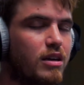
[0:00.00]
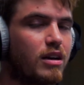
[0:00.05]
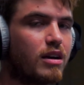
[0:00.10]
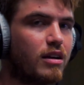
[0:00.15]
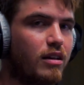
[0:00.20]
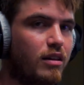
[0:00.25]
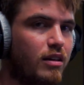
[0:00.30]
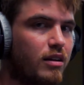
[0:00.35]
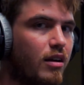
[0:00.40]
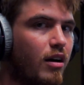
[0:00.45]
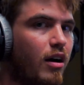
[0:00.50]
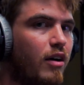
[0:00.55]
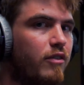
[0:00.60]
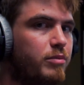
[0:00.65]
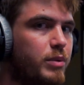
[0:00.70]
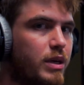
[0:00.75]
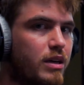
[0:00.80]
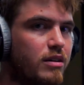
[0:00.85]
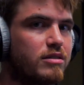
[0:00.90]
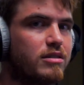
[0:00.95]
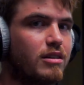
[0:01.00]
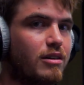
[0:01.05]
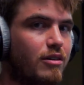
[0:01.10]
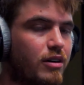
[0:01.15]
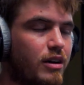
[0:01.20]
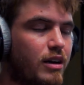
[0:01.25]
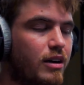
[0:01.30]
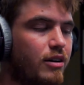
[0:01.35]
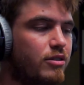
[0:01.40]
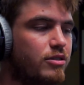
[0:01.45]
going to click off because
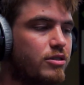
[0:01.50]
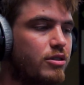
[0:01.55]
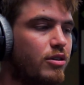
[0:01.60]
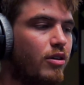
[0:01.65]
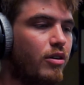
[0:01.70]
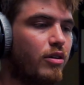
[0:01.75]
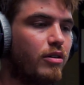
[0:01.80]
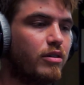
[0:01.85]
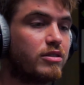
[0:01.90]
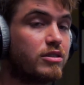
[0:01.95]
their ears hurt.